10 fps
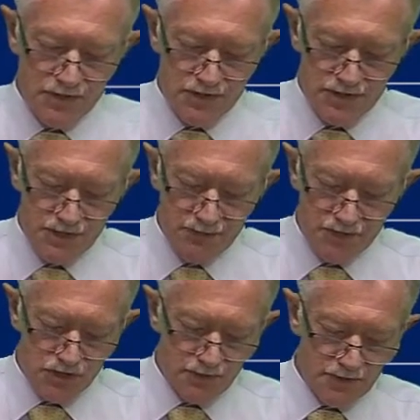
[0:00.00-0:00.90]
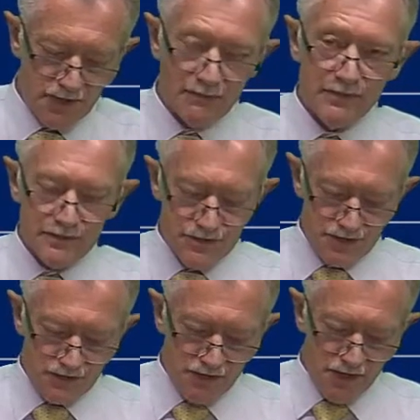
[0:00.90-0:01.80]
performance measures and
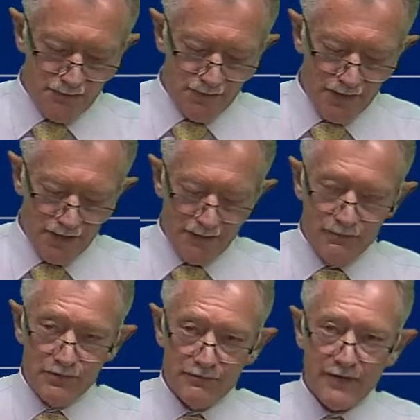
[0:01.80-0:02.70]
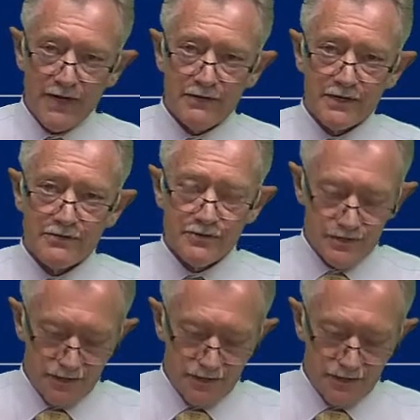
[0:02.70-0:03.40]
measurement can be described by a number of